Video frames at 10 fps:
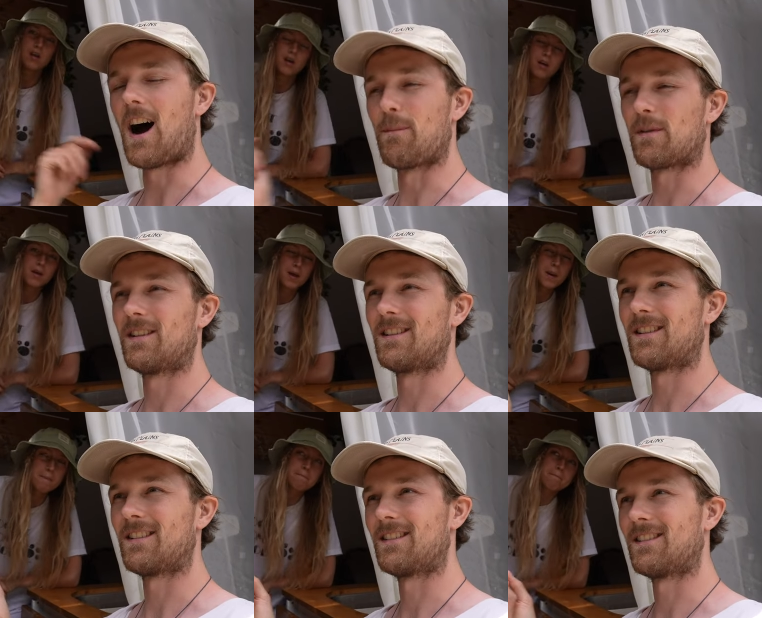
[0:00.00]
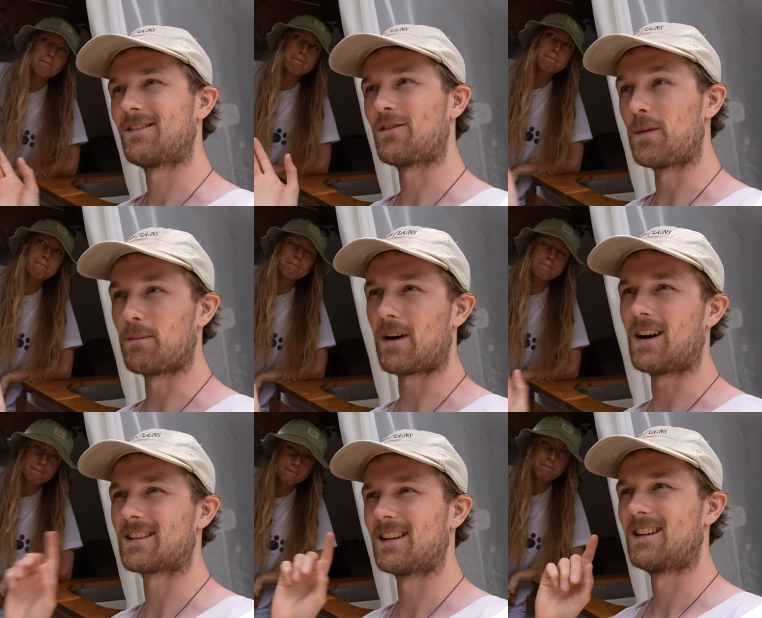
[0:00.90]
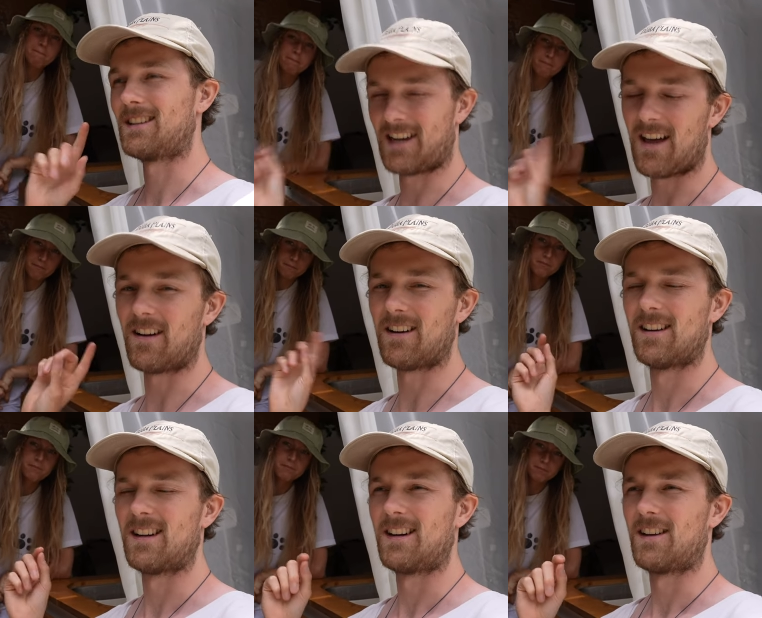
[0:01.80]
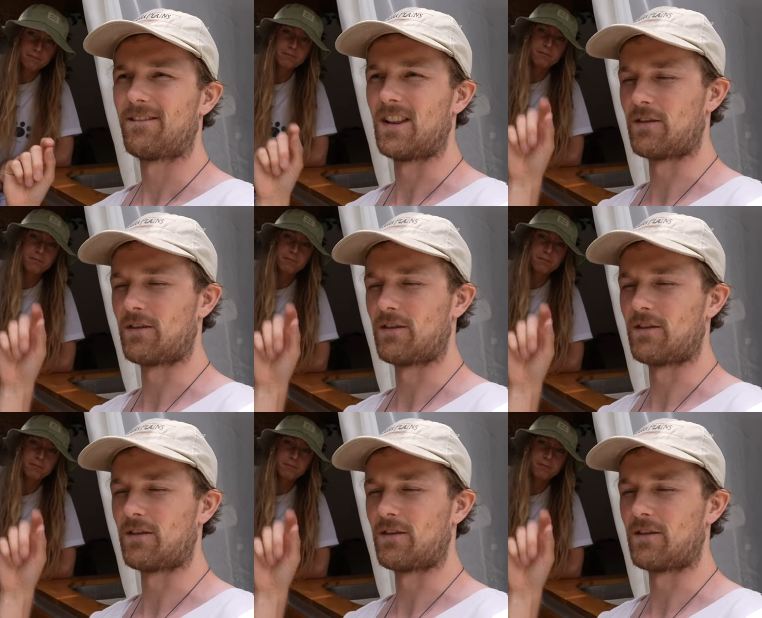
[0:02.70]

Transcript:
Speaker 1: up on the bus together for